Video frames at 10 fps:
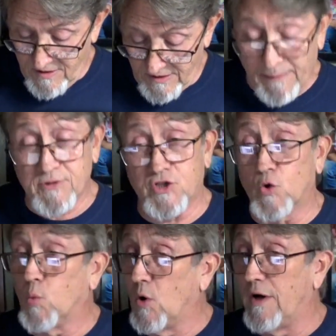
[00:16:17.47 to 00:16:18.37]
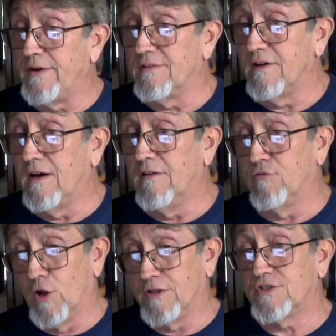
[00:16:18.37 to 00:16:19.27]
Episode 1 of
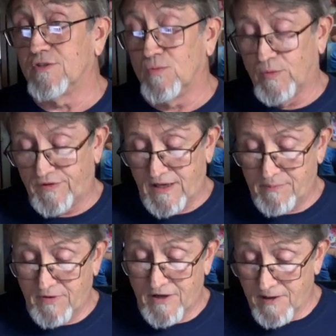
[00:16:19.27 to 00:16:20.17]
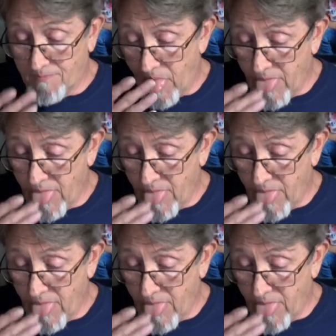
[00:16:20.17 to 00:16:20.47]
Lunch with APM.